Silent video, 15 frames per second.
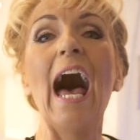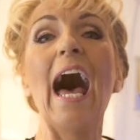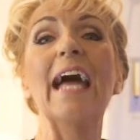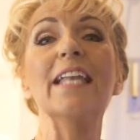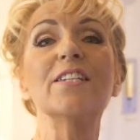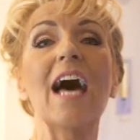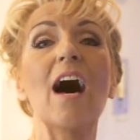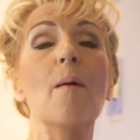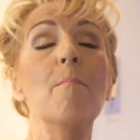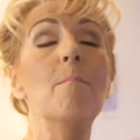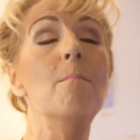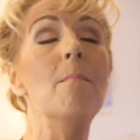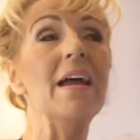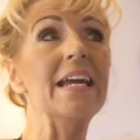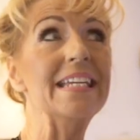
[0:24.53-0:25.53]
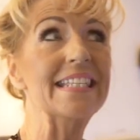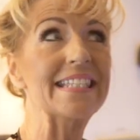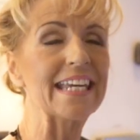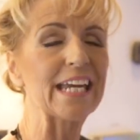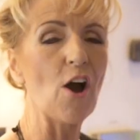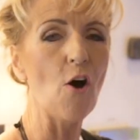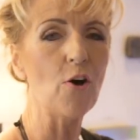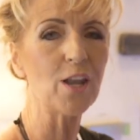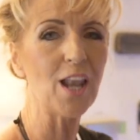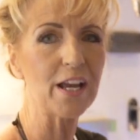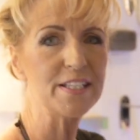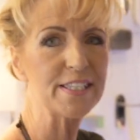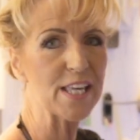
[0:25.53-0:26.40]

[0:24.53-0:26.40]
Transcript: and amazing online